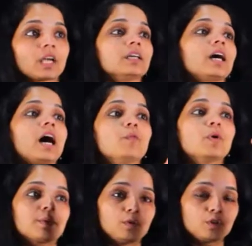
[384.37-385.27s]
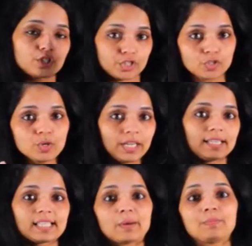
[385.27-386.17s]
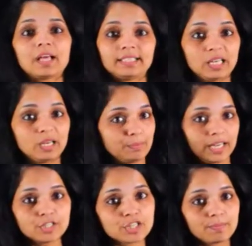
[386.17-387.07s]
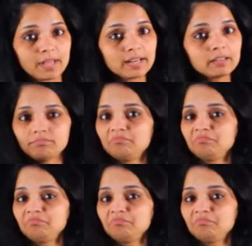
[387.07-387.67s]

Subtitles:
what I'm going to do is apply the elimination method.